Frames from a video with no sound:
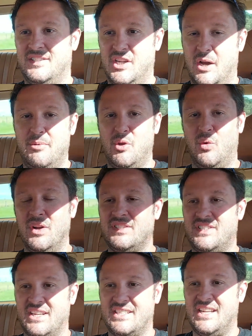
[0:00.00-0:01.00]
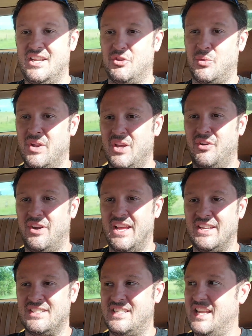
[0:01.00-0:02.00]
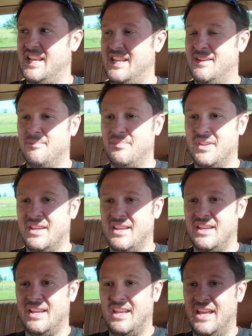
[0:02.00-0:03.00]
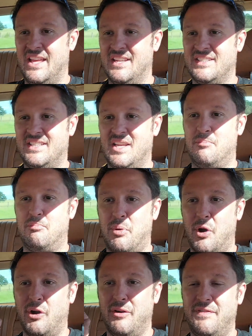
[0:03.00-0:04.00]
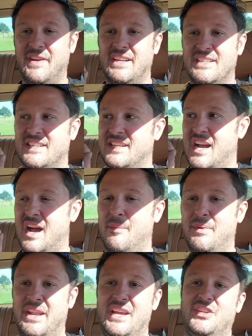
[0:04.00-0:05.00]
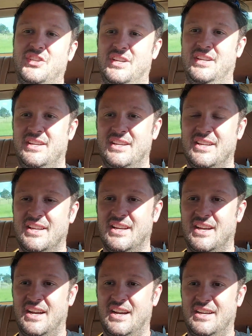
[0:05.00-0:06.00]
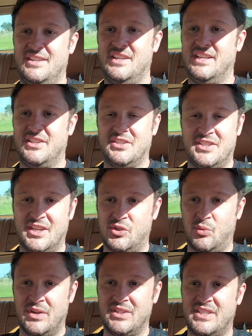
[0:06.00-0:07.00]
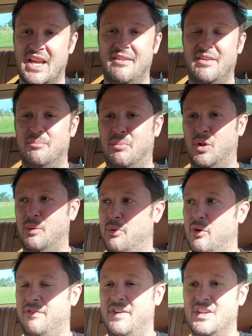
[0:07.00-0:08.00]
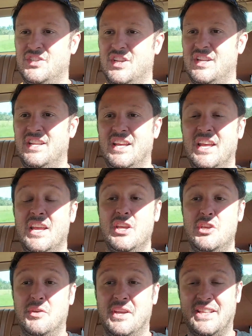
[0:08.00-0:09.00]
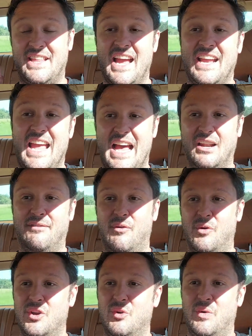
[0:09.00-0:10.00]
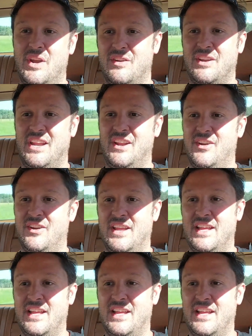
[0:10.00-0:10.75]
W116 300 SD. It is the perfect combination. You get the 617 bulletproof engine, you get that California rear gear.